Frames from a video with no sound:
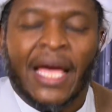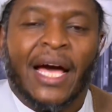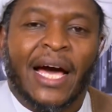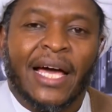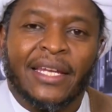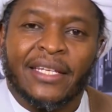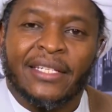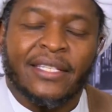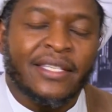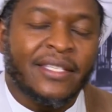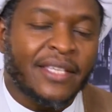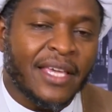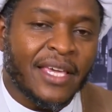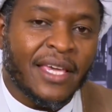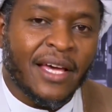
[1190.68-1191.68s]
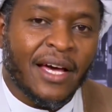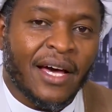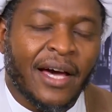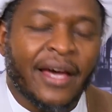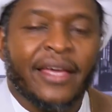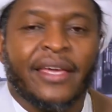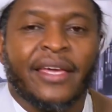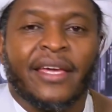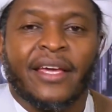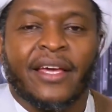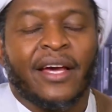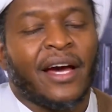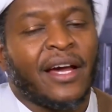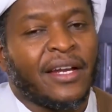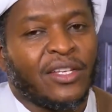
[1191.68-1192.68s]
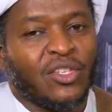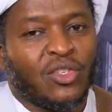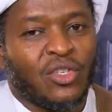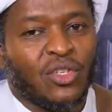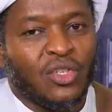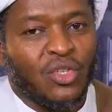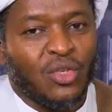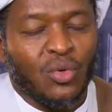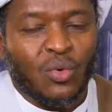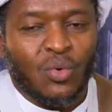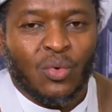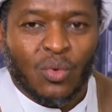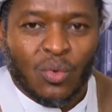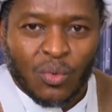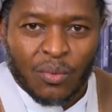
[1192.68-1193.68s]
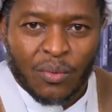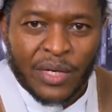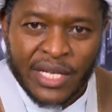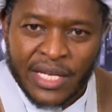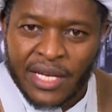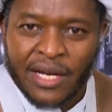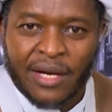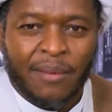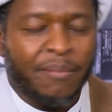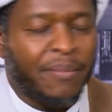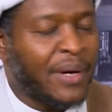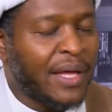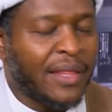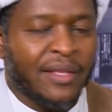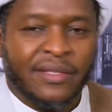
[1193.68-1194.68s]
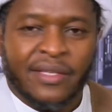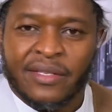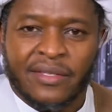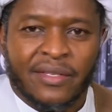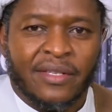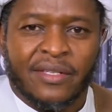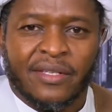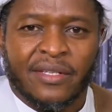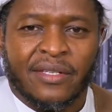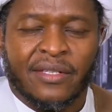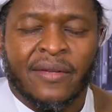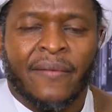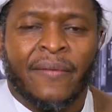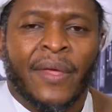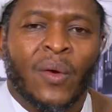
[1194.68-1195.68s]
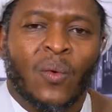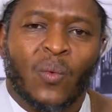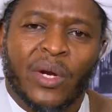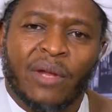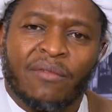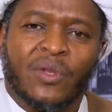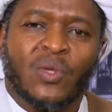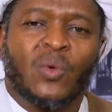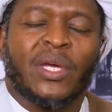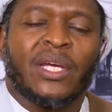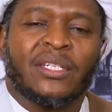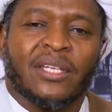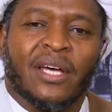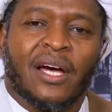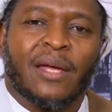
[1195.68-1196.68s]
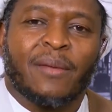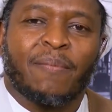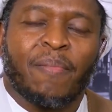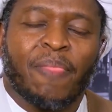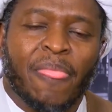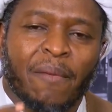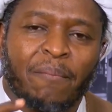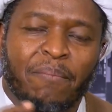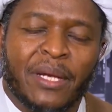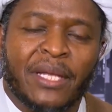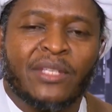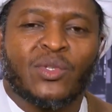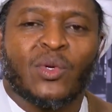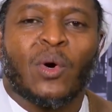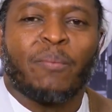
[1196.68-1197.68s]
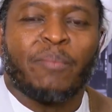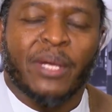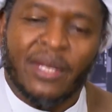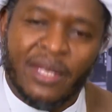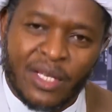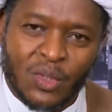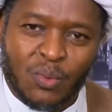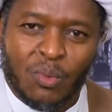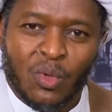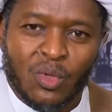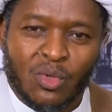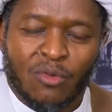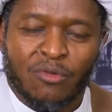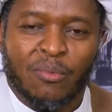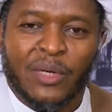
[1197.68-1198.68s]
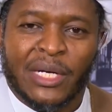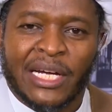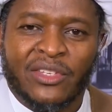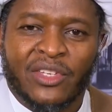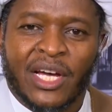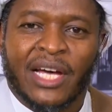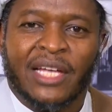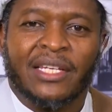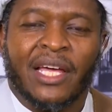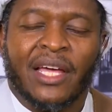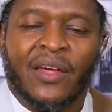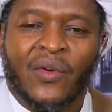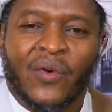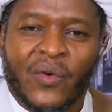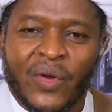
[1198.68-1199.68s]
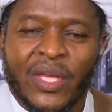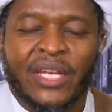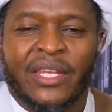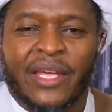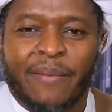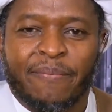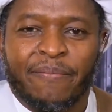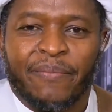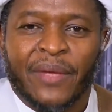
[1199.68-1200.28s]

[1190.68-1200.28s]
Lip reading: And it is here I encourage you, dear brothers and sisters, Whenever you get time, please open these books of Munajat, read them.